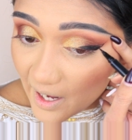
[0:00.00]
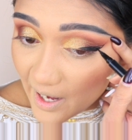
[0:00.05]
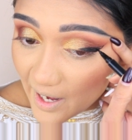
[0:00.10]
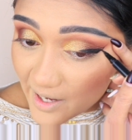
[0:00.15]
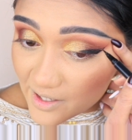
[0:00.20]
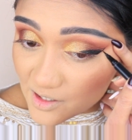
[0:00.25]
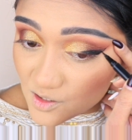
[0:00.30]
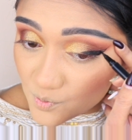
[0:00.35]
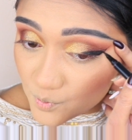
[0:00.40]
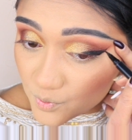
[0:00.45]

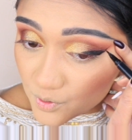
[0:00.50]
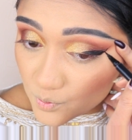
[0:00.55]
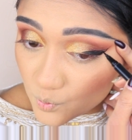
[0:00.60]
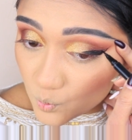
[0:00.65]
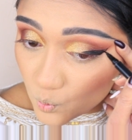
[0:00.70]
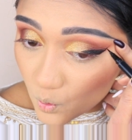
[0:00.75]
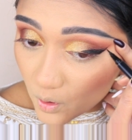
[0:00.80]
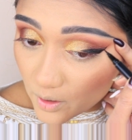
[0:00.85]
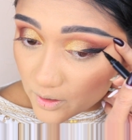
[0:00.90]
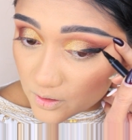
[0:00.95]
as per
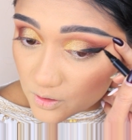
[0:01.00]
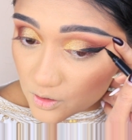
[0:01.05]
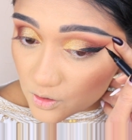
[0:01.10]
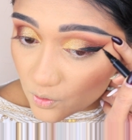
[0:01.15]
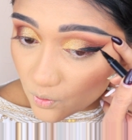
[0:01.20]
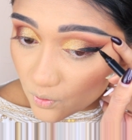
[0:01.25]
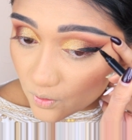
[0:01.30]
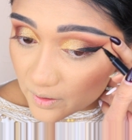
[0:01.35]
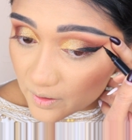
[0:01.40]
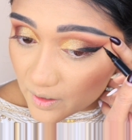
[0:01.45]
what
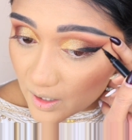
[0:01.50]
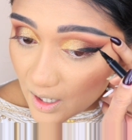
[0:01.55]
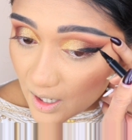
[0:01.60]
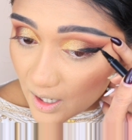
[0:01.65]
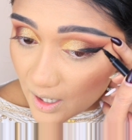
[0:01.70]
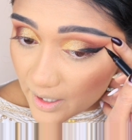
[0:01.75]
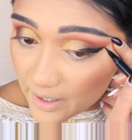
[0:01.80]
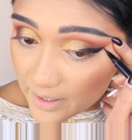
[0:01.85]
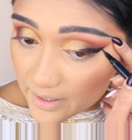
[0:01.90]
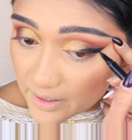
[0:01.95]
your
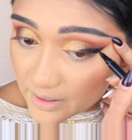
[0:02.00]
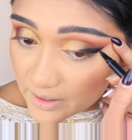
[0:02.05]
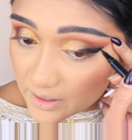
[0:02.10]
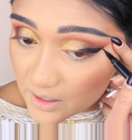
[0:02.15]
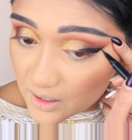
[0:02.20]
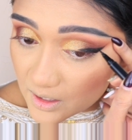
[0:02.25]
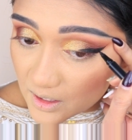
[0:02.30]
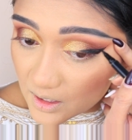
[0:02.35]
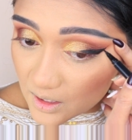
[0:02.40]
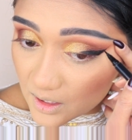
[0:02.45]
eye
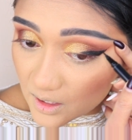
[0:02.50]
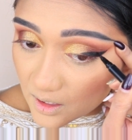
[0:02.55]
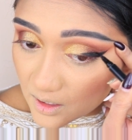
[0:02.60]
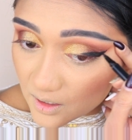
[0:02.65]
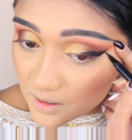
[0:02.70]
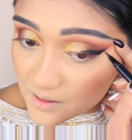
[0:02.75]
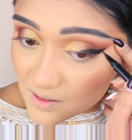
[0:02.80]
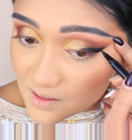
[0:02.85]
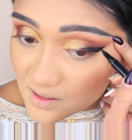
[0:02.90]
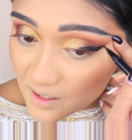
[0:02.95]

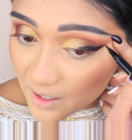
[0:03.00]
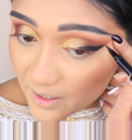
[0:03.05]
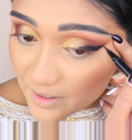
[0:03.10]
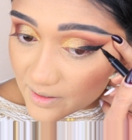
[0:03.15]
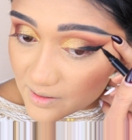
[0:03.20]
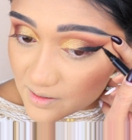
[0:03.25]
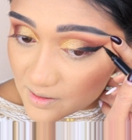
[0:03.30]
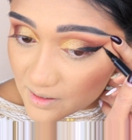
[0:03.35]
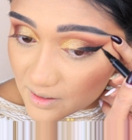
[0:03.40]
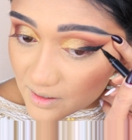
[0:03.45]

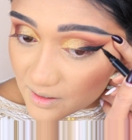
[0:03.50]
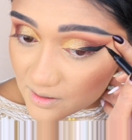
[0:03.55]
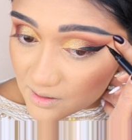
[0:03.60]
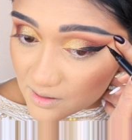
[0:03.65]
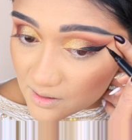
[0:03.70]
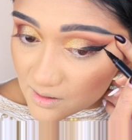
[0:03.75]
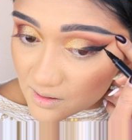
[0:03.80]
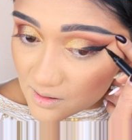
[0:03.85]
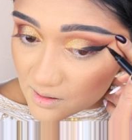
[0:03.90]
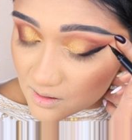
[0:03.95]
size
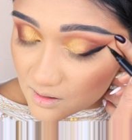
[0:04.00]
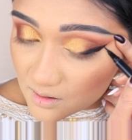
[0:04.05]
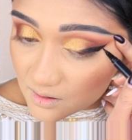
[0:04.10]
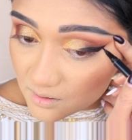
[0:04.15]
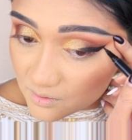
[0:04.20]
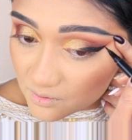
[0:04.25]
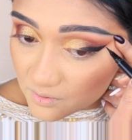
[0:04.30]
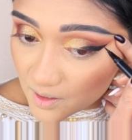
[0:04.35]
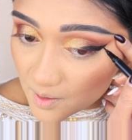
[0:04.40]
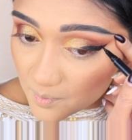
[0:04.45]
is,
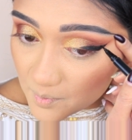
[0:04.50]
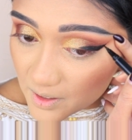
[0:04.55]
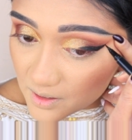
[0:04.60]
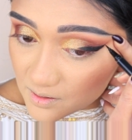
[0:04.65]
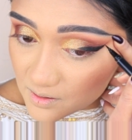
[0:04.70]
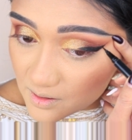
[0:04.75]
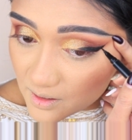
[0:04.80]
if that makes